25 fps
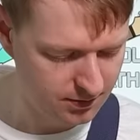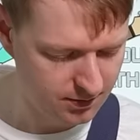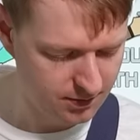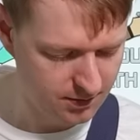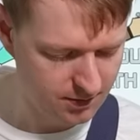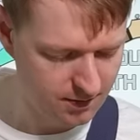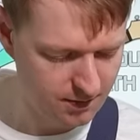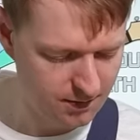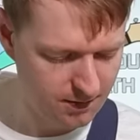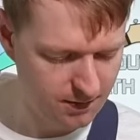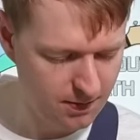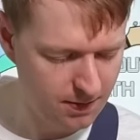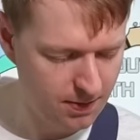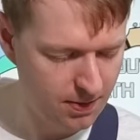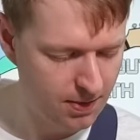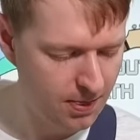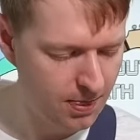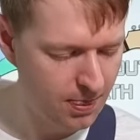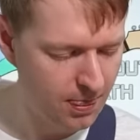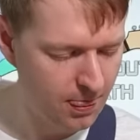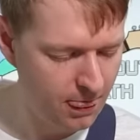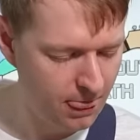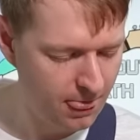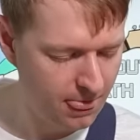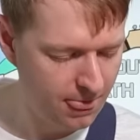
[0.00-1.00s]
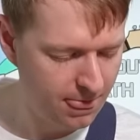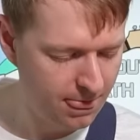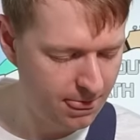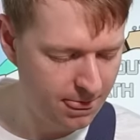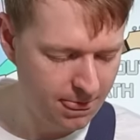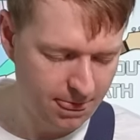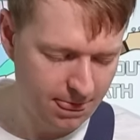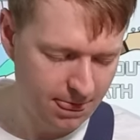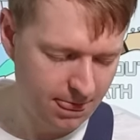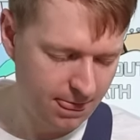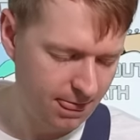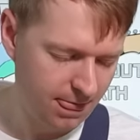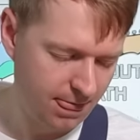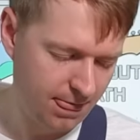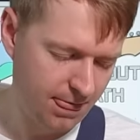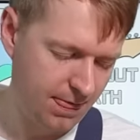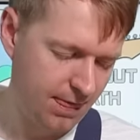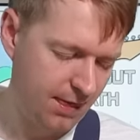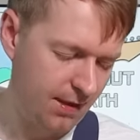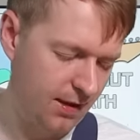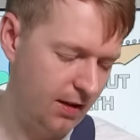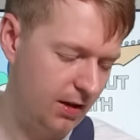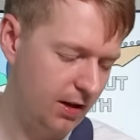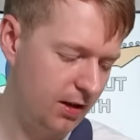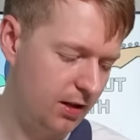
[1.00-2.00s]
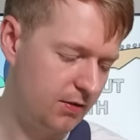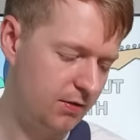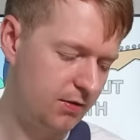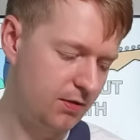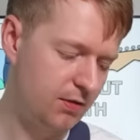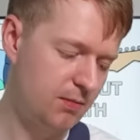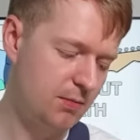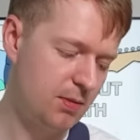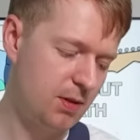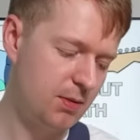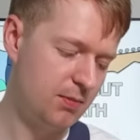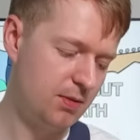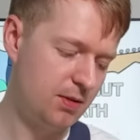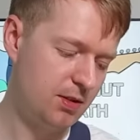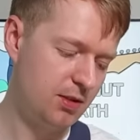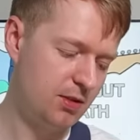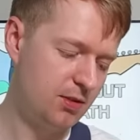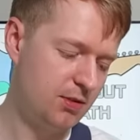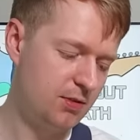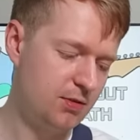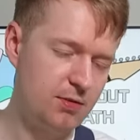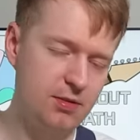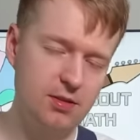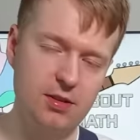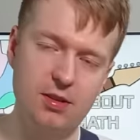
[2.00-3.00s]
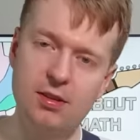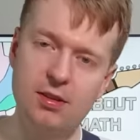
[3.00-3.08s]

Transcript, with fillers: And if you remember the old